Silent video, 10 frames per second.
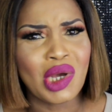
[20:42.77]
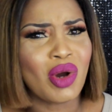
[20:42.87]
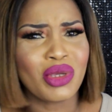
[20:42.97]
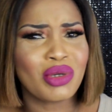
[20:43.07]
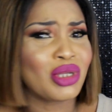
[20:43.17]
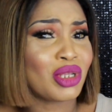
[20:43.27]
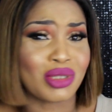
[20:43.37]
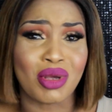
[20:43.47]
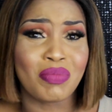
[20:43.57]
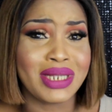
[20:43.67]
Or you can
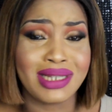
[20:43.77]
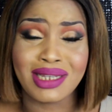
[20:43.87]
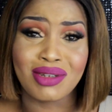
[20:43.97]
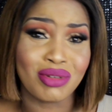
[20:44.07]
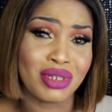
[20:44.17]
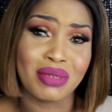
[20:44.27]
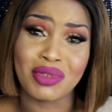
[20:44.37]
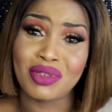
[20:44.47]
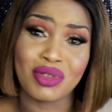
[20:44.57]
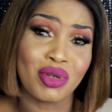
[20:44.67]
just completely ignore him
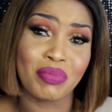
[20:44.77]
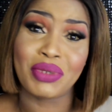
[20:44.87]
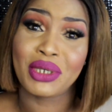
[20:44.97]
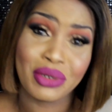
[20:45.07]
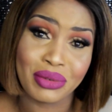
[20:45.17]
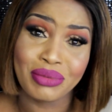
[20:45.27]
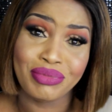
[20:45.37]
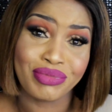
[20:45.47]
because you're not Bingo.